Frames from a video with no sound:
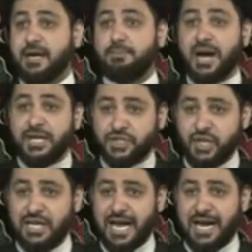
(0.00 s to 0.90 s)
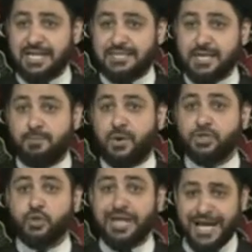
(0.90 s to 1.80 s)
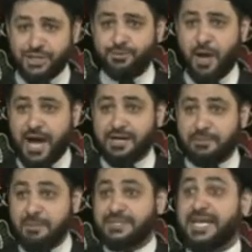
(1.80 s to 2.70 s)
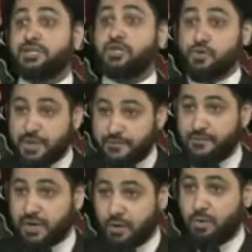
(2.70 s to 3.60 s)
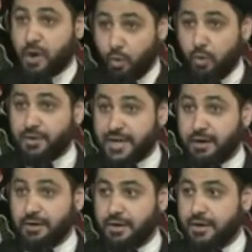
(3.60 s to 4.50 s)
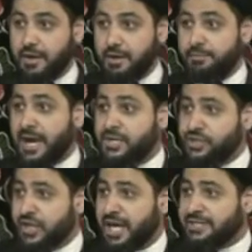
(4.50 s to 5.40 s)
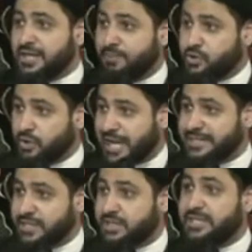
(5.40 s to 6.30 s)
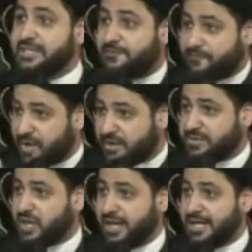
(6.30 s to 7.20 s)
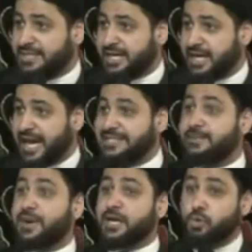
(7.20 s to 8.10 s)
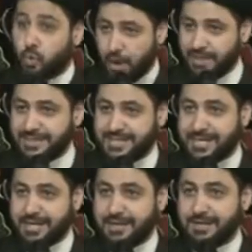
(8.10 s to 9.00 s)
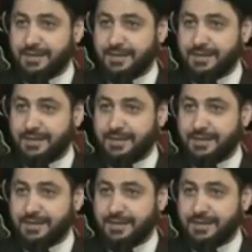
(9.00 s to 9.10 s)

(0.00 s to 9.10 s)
My salat compared to last Muharram, I'm saying two different, you know, whole year. My salat compared to last year is a different salat, has a better quality.